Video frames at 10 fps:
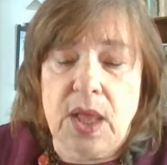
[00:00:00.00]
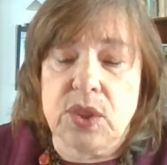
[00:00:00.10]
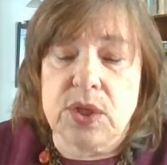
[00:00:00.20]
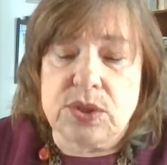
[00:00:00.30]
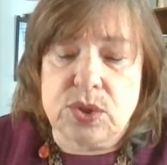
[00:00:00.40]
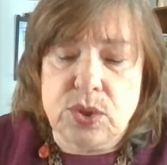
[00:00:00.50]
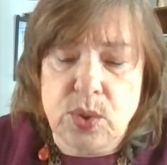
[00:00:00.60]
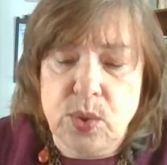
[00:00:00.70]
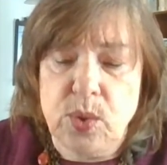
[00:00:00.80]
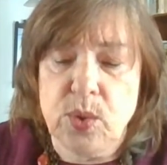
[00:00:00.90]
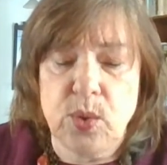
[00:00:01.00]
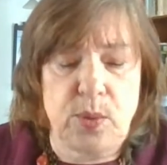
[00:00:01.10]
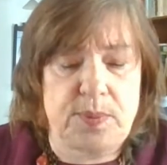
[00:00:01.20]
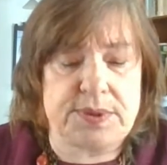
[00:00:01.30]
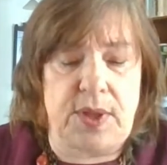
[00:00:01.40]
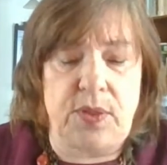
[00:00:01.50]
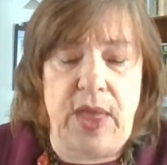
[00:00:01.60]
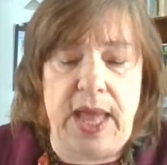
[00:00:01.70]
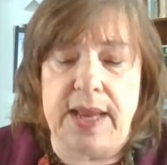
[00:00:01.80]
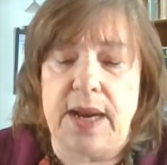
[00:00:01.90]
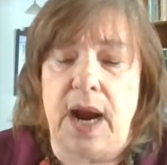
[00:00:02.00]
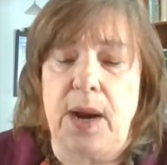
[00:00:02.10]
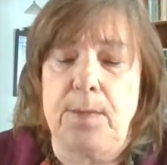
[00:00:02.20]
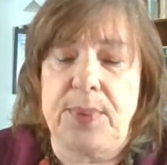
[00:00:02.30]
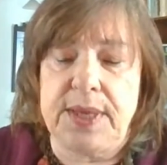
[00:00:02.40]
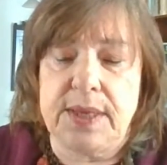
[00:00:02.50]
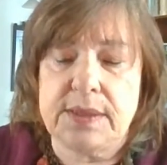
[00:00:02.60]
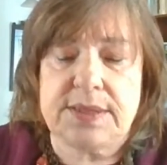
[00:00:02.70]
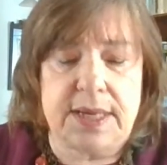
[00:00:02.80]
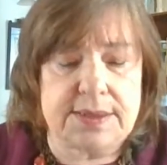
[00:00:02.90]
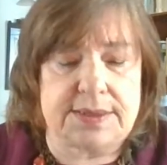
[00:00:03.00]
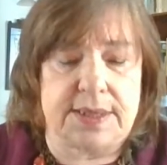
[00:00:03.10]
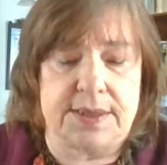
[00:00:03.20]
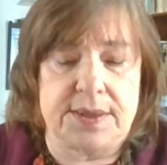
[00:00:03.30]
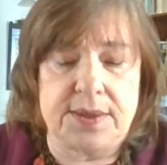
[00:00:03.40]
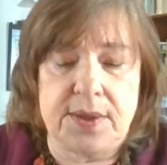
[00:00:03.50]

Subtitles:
the 2 groups that are being tested